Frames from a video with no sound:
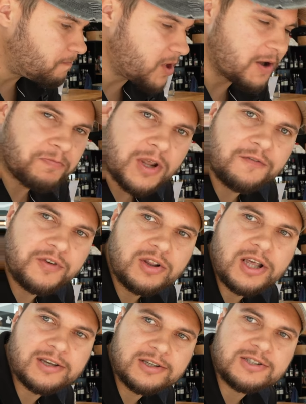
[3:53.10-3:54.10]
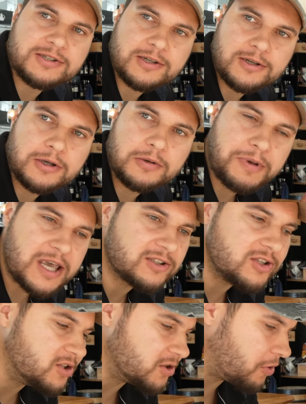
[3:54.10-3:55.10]
Yeah, I feel like it's
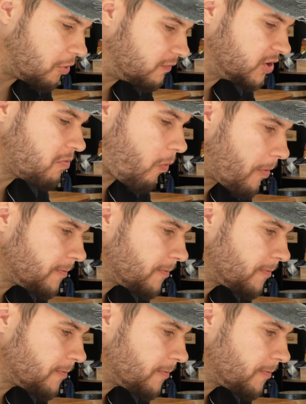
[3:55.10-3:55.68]
baked in the oven.